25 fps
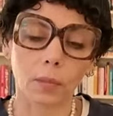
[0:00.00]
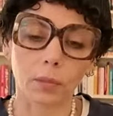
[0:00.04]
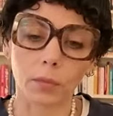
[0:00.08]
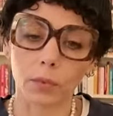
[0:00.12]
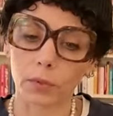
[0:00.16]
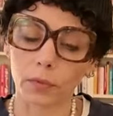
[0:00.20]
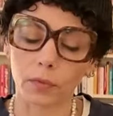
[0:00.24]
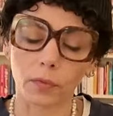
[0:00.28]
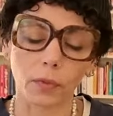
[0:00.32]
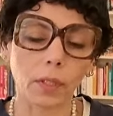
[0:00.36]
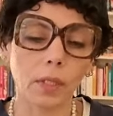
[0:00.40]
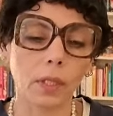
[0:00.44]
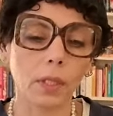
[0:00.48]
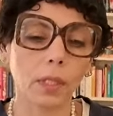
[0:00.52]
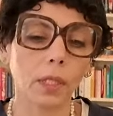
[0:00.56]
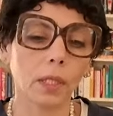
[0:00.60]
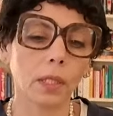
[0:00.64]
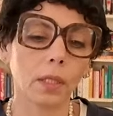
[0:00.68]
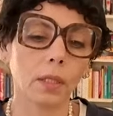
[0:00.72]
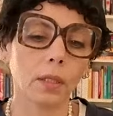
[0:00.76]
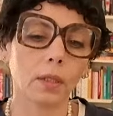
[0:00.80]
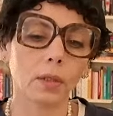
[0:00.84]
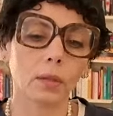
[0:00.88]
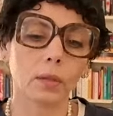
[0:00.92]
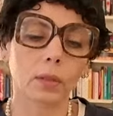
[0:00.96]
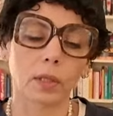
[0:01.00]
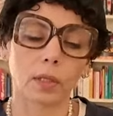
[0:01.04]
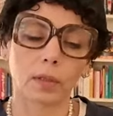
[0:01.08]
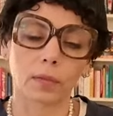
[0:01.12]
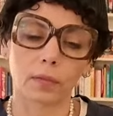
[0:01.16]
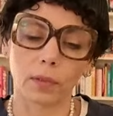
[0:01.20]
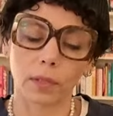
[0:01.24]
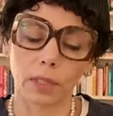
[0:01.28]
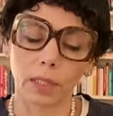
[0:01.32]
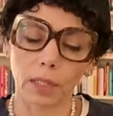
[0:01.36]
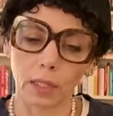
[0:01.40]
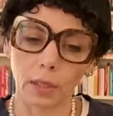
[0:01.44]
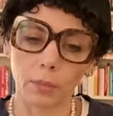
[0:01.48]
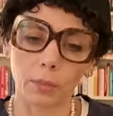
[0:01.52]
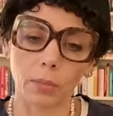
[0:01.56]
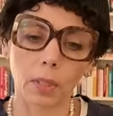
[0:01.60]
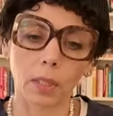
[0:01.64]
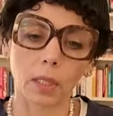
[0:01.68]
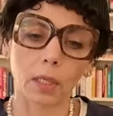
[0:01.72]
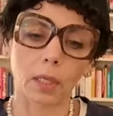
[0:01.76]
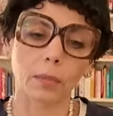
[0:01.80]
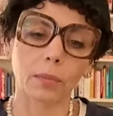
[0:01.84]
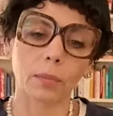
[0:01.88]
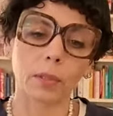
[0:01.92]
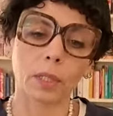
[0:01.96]
graffiti, you have hip
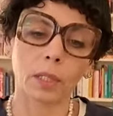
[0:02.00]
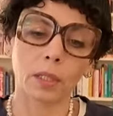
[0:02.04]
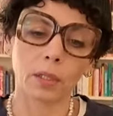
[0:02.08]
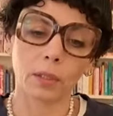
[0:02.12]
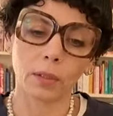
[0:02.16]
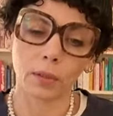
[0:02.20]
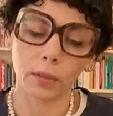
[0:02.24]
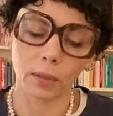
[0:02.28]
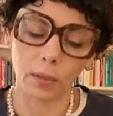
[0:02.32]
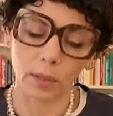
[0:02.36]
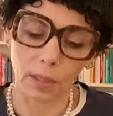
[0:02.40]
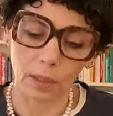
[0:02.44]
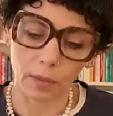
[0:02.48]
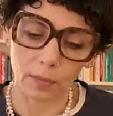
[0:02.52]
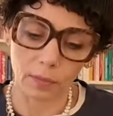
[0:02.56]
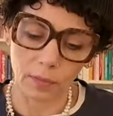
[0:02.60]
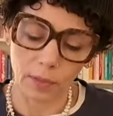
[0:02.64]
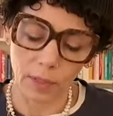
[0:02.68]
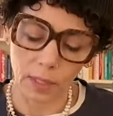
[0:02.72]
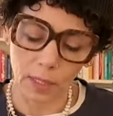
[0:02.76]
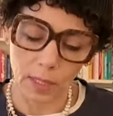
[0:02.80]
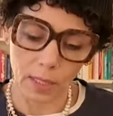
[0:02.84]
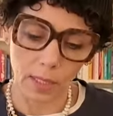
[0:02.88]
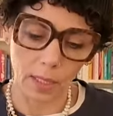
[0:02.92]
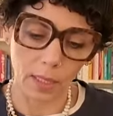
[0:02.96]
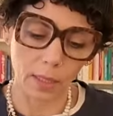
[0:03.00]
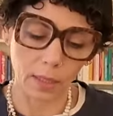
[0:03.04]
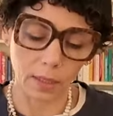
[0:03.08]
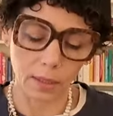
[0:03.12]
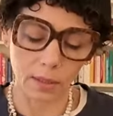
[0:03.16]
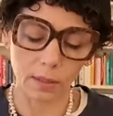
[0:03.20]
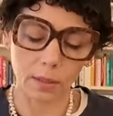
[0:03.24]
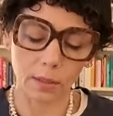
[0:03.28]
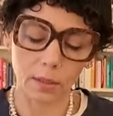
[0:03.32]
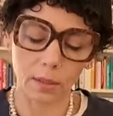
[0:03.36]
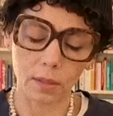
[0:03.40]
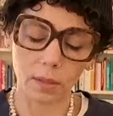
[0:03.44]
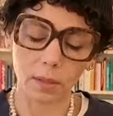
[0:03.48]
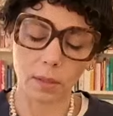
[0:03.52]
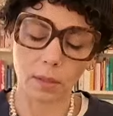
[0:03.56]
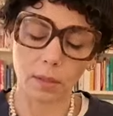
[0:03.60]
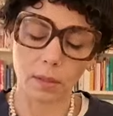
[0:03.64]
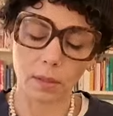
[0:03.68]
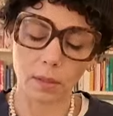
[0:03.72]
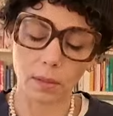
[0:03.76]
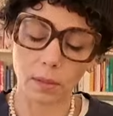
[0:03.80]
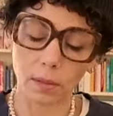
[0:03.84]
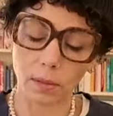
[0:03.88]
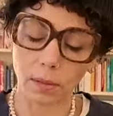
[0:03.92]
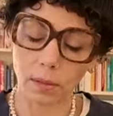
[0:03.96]
hop, you have AIDS,
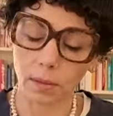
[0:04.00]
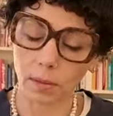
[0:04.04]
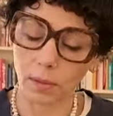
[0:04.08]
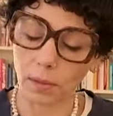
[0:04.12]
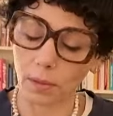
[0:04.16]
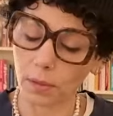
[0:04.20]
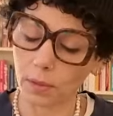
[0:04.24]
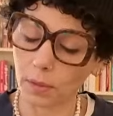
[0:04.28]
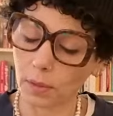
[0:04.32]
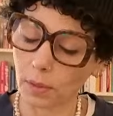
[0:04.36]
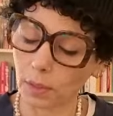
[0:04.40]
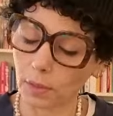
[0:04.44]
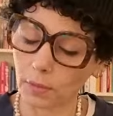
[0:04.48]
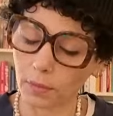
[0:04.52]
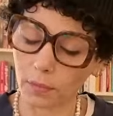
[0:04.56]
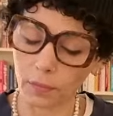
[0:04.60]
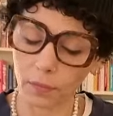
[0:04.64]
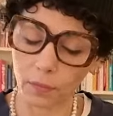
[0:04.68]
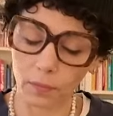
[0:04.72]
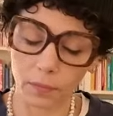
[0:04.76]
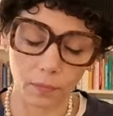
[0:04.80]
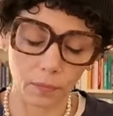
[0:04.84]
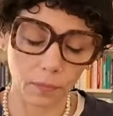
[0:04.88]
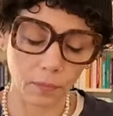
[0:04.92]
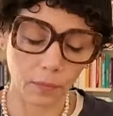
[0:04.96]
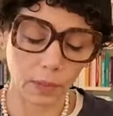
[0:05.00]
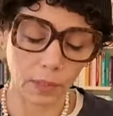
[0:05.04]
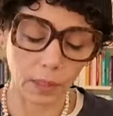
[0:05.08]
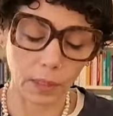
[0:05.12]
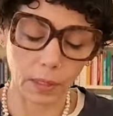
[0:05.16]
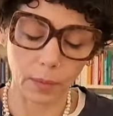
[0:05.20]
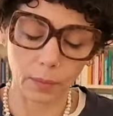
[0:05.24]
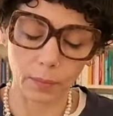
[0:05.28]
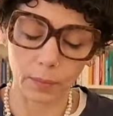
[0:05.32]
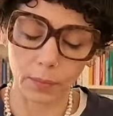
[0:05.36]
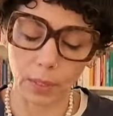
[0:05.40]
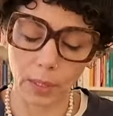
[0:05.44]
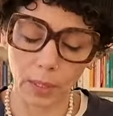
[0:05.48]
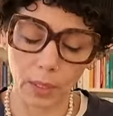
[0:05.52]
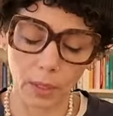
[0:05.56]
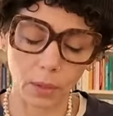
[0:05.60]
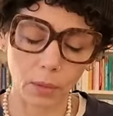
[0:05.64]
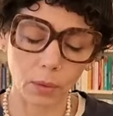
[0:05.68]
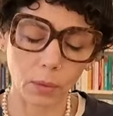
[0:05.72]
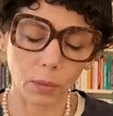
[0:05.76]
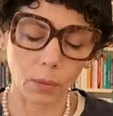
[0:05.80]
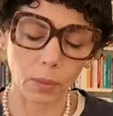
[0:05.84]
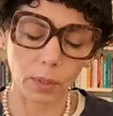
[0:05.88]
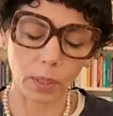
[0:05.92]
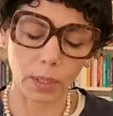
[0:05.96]
you have
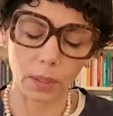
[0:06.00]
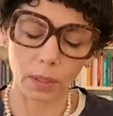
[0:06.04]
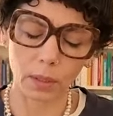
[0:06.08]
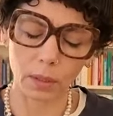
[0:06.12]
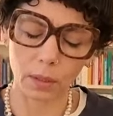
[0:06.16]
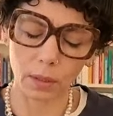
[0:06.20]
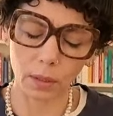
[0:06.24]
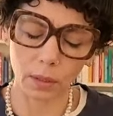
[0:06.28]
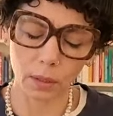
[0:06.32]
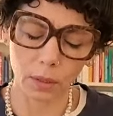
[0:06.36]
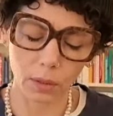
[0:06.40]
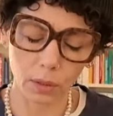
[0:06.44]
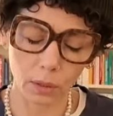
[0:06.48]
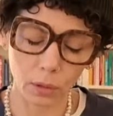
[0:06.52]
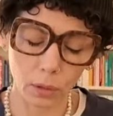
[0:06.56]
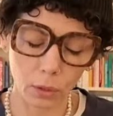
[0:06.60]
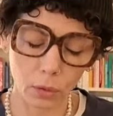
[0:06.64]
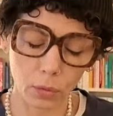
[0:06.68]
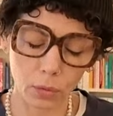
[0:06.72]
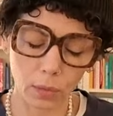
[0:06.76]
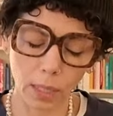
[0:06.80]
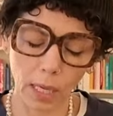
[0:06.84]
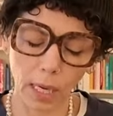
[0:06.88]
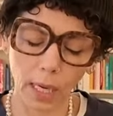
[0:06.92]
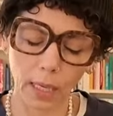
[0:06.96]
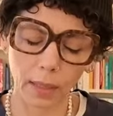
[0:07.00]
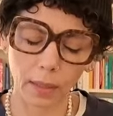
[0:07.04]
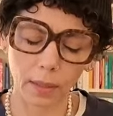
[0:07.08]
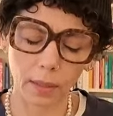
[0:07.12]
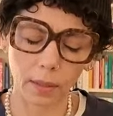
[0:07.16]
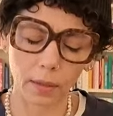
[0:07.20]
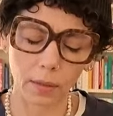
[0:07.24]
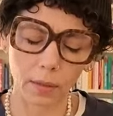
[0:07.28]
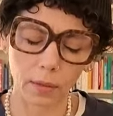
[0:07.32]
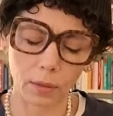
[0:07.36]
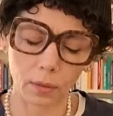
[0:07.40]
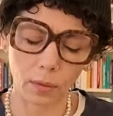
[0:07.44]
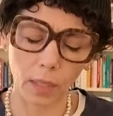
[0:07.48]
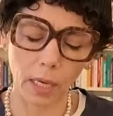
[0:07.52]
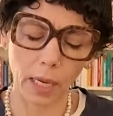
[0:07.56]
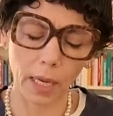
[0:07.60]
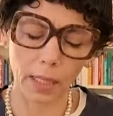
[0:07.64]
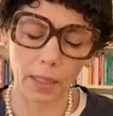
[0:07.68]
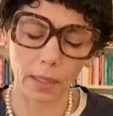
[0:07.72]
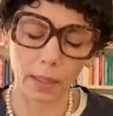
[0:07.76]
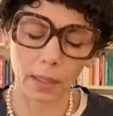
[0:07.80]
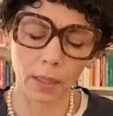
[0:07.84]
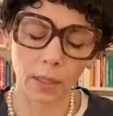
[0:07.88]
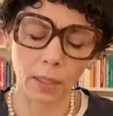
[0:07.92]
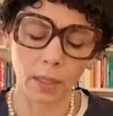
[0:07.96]
heroin, crack.
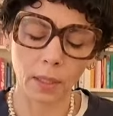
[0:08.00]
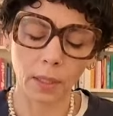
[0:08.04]
Crack